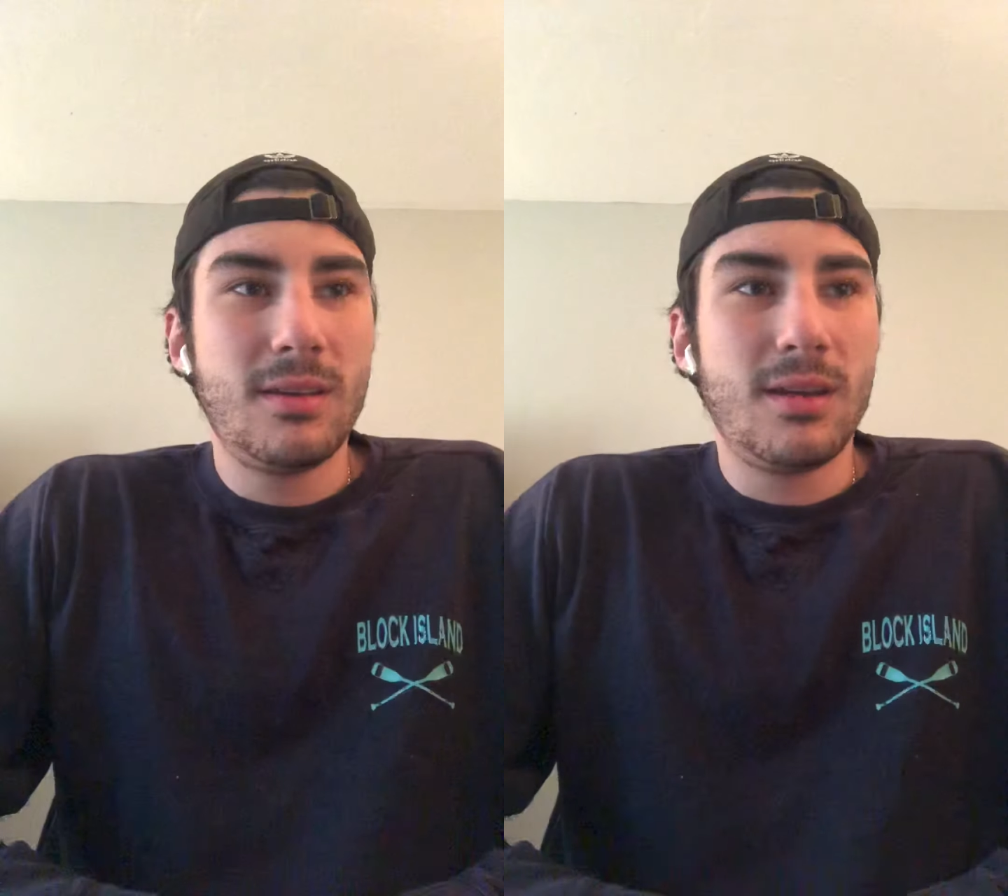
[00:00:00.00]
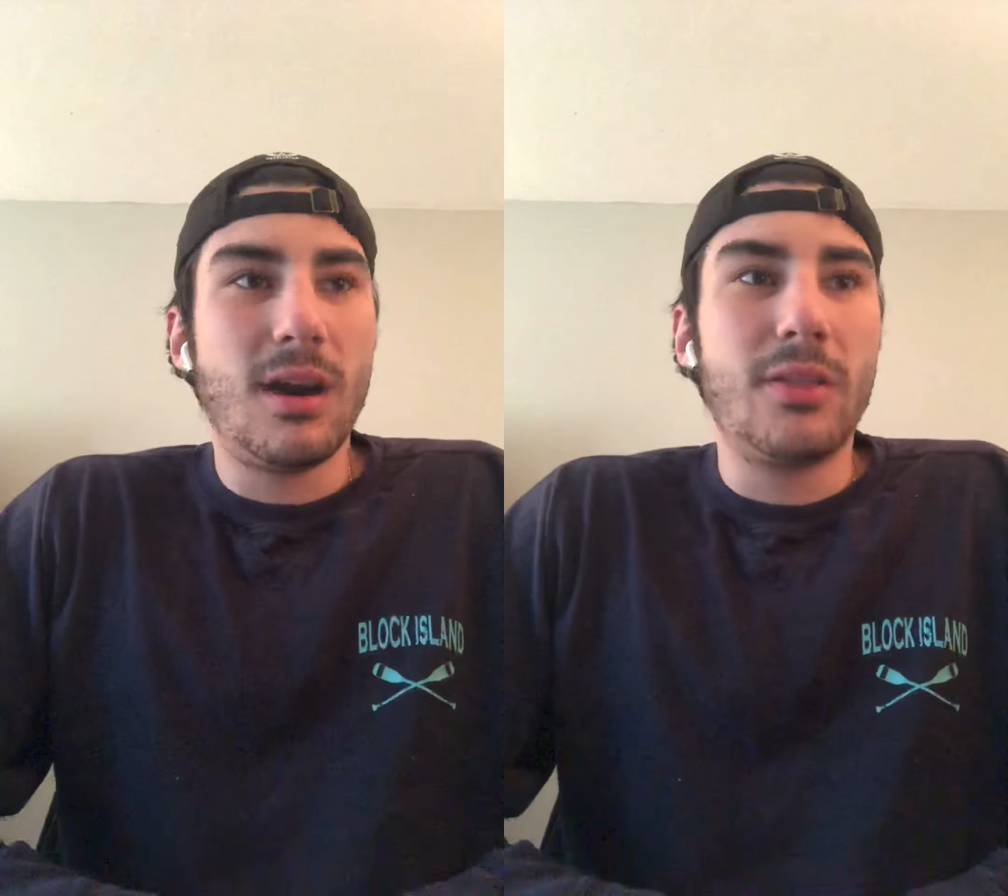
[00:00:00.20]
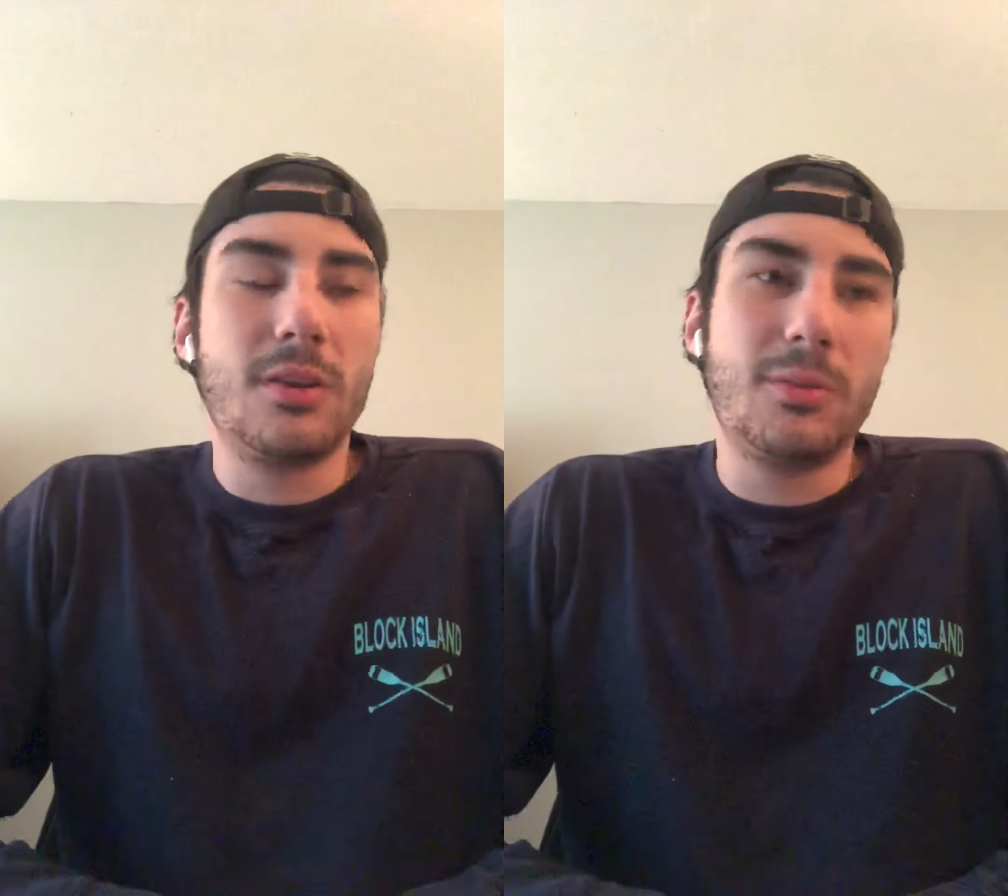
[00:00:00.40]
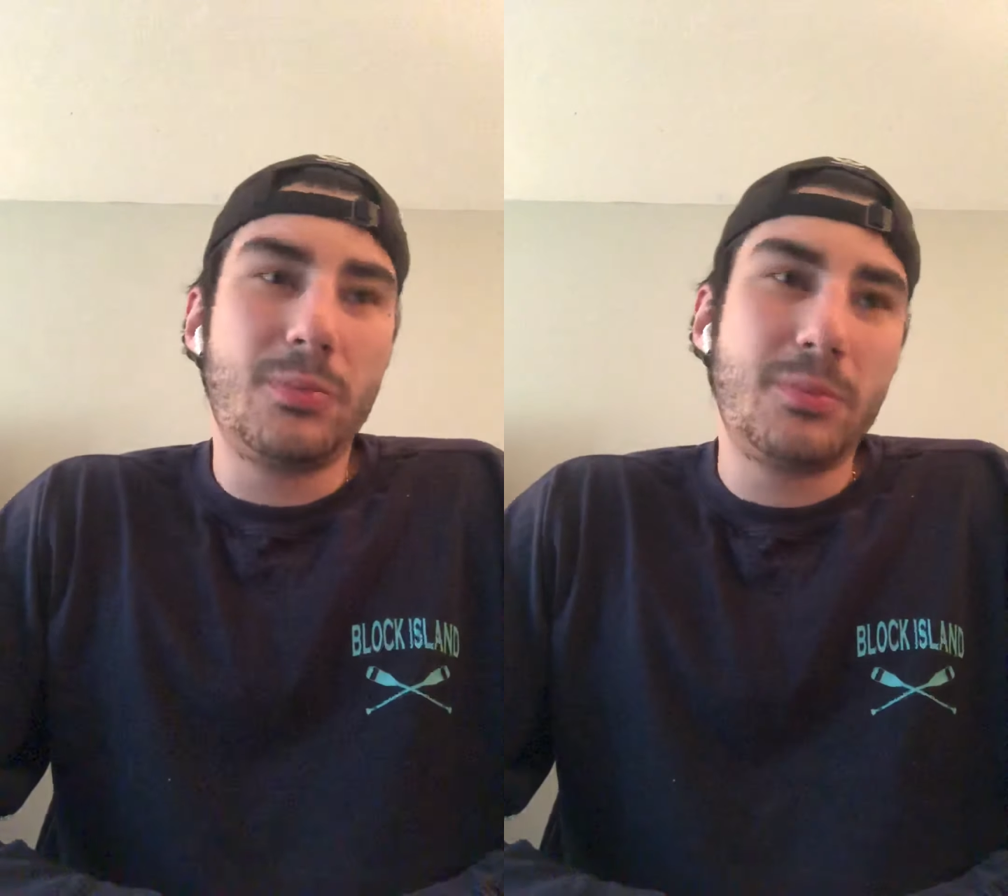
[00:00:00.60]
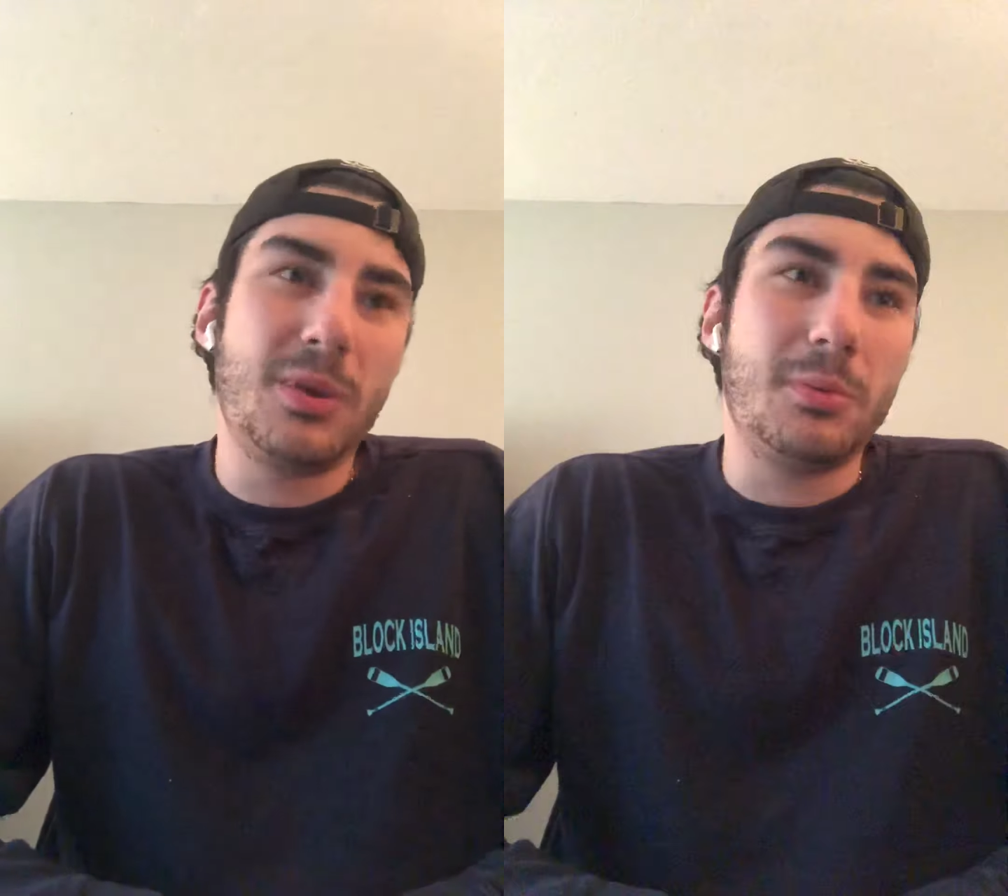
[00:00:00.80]
other
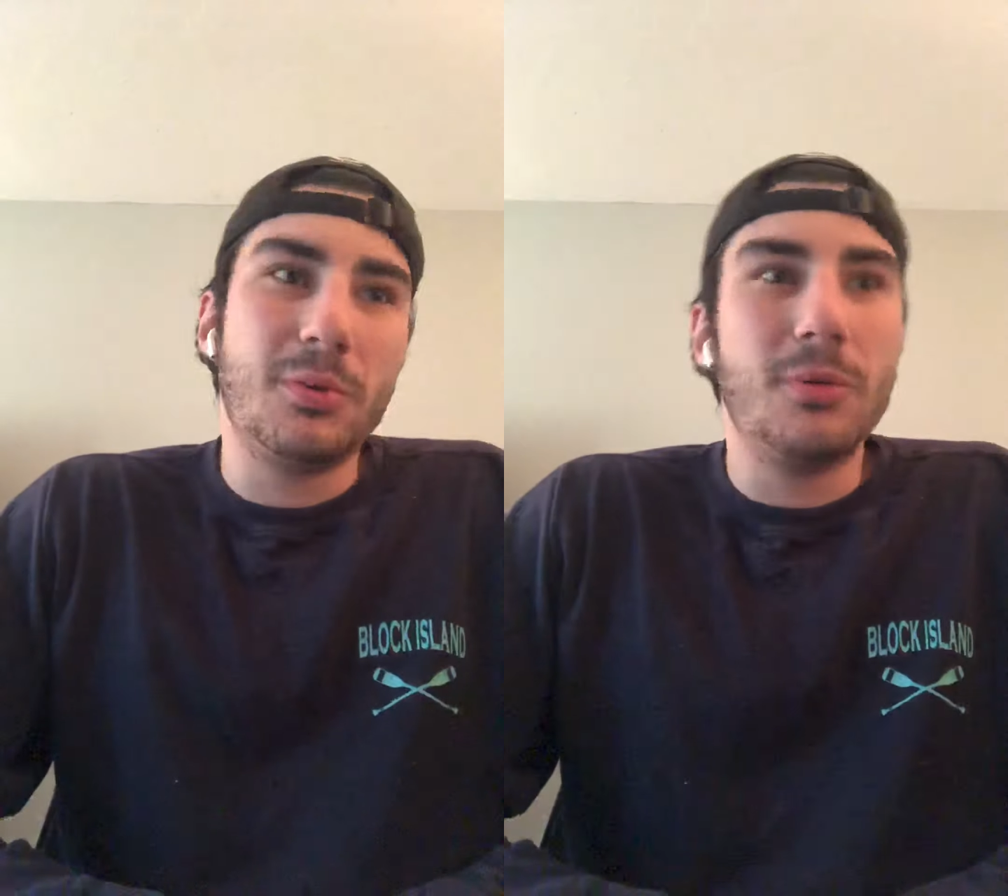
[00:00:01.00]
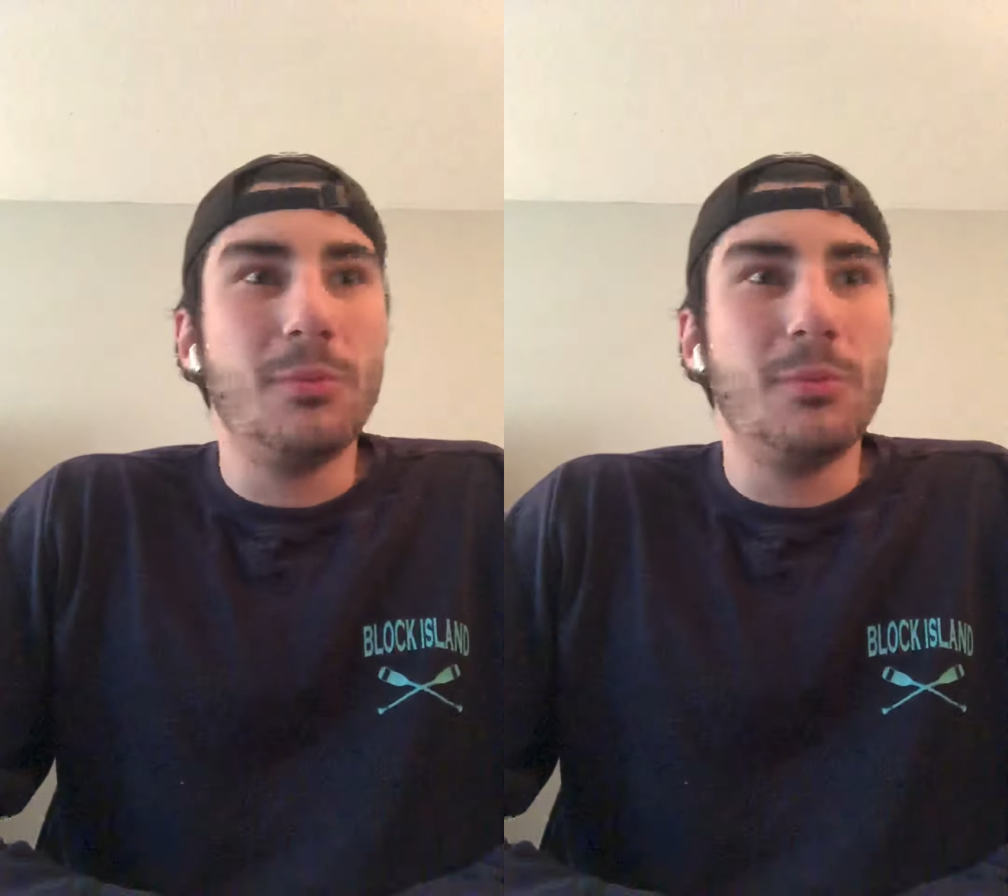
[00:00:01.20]
people who